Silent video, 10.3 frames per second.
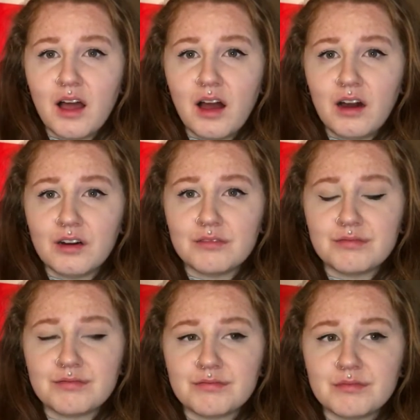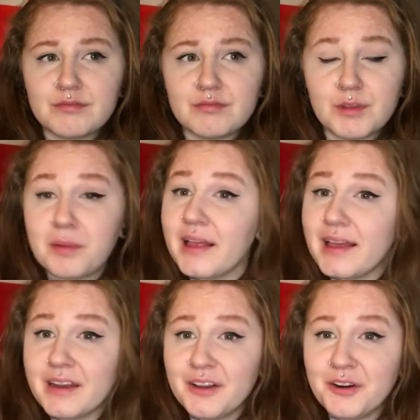of the
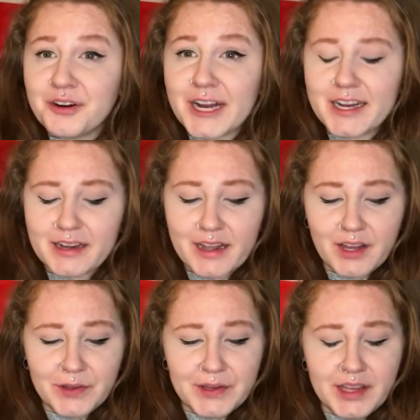planet right now.